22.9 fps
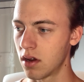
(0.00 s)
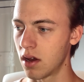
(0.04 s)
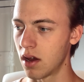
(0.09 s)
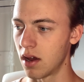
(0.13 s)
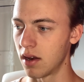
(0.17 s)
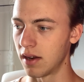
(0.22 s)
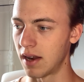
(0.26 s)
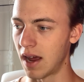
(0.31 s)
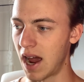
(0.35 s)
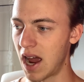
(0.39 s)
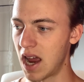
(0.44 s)

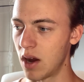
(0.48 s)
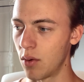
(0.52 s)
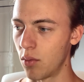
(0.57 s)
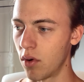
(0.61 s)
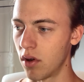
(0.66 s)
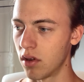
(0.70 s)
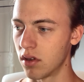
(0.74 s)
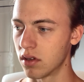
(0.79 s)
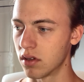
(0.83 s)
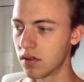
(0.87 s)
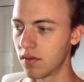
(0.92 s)
and higher
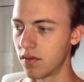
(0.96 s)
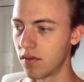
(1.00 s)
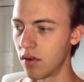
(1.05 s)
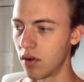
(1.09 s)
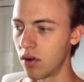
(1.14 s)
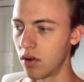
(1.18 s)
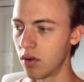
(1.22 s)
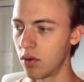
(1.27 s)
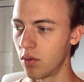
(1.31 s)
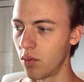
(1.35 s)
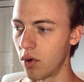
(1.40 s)
ones
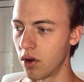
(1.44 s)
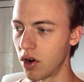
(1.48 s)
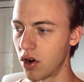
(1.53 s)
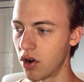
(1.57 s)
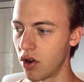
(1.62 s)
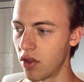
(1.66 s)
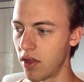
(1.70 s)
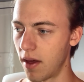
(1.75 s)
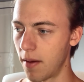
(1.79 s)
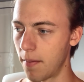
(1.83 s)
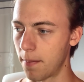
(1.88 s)
for one
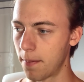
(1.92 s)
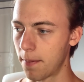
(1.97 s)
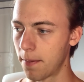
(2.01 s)
another.